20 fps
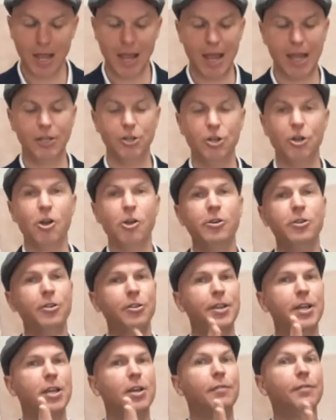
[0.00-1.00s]
And you're going to
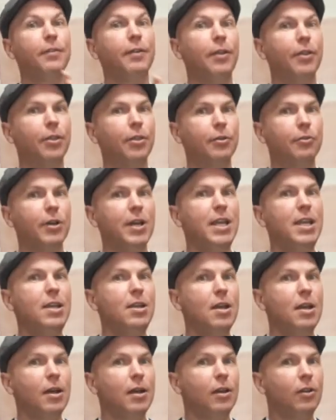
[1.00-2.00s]
think of 3
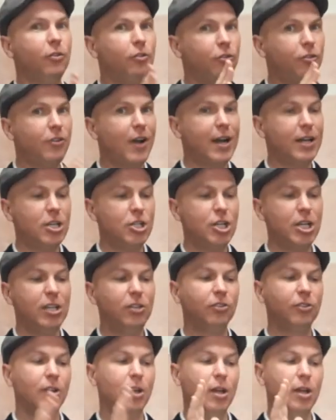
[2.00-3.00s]

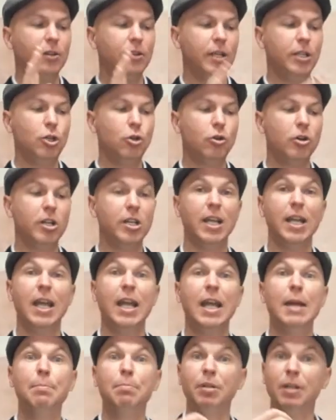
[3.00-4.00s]
strategies that you could
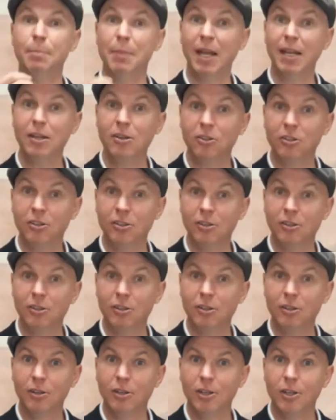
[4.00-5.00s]
implement
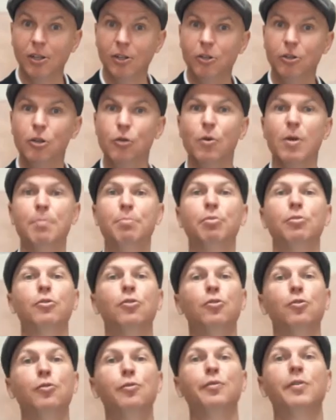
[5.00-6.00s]
to
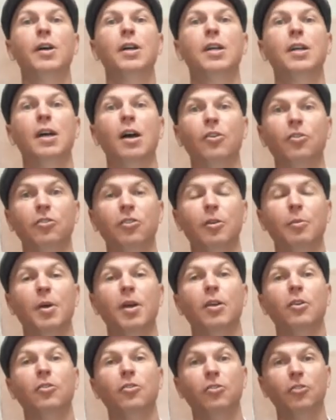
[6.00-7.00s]
improve customer
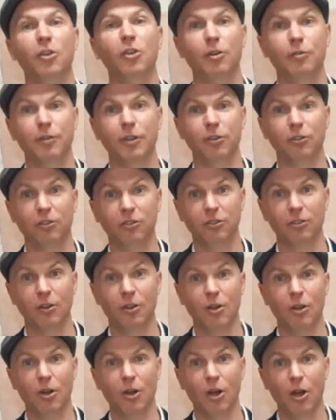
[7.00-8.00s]
service.
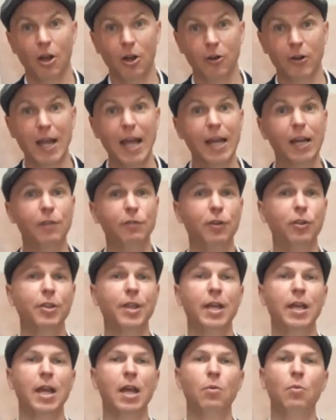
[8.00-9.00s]
Okay, and if you're
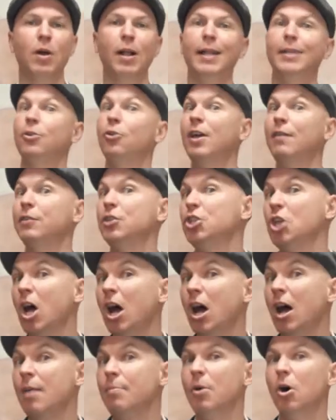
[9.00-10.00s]
thinking, well, I don't have a
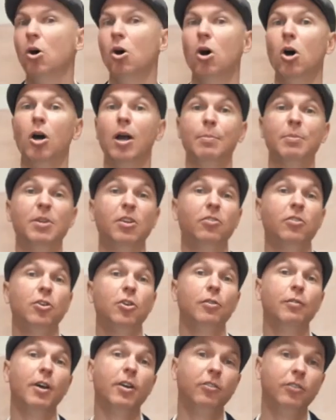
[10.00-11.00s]
job, or I'm just a
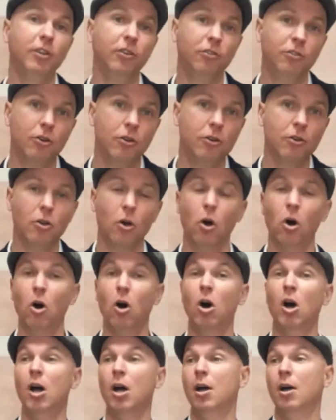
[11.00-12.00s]
university student,
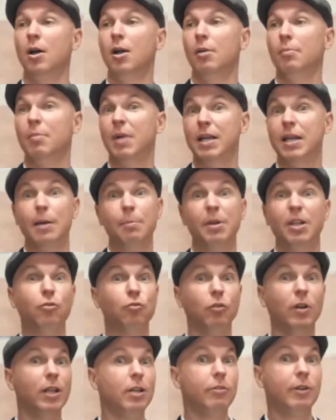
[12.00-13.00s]
or my company is
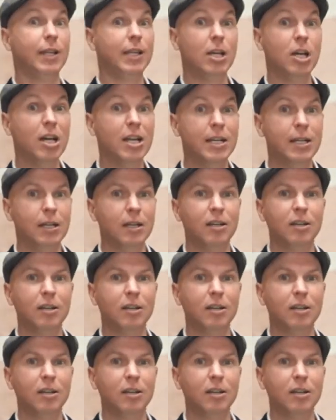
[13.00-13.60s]
really, really good,